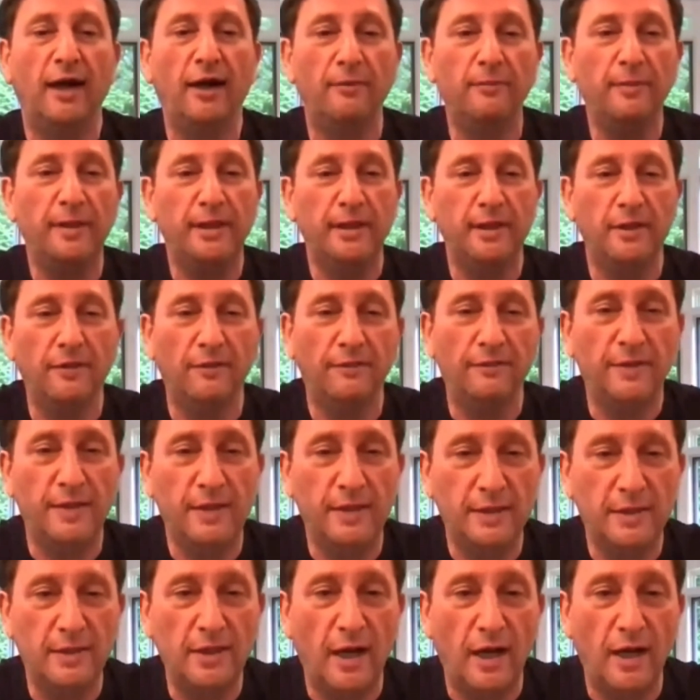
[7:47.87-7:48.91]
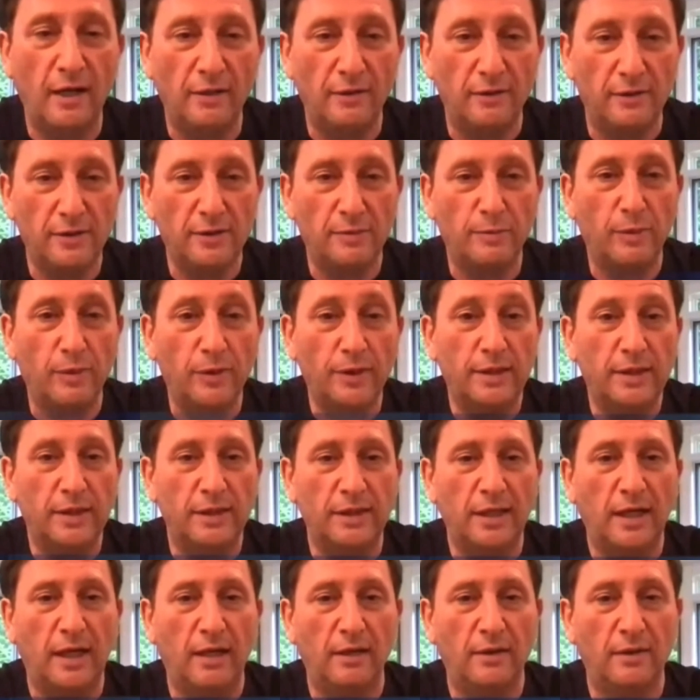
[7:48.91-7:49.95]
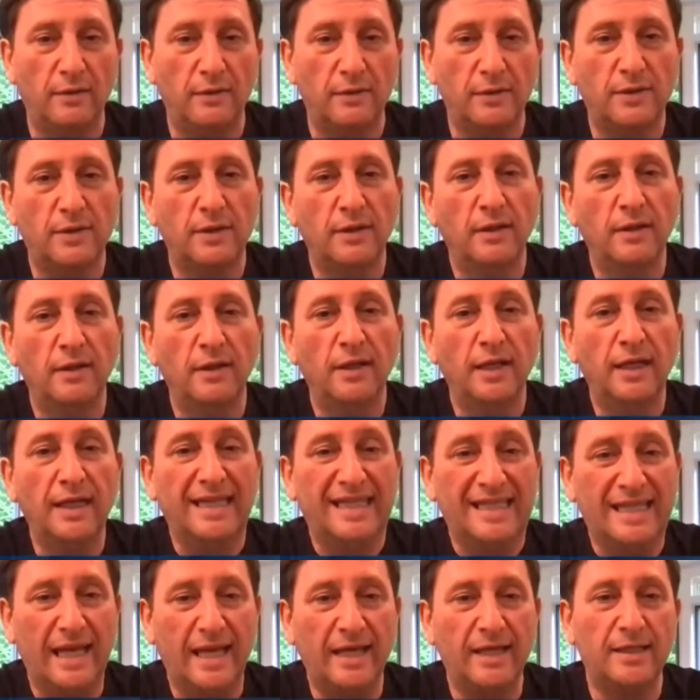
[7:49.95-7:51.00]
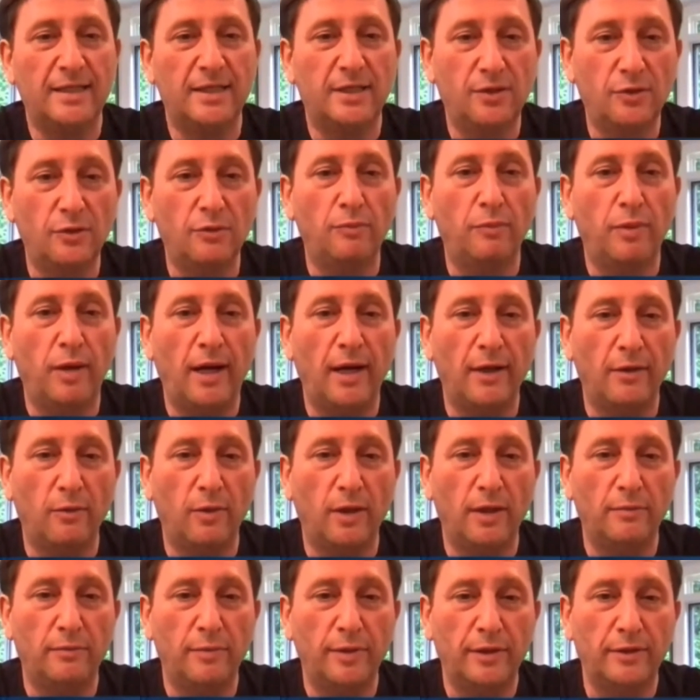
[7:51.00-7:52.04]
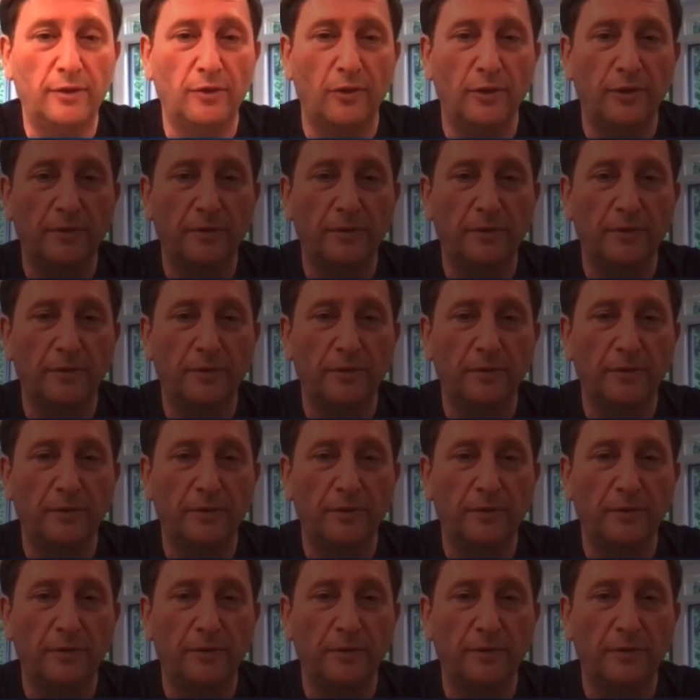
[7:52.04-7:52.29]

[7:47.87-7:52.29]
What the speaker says: how many of these dollars, printed dollars, it takes to buy one